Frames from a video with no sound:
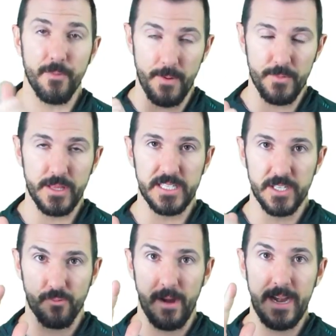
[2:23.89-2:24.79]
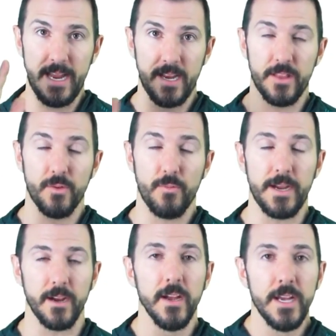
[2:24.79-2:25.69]
Remember, this is right hand in the
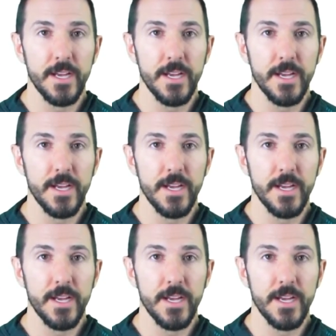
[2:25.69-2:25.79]
rear.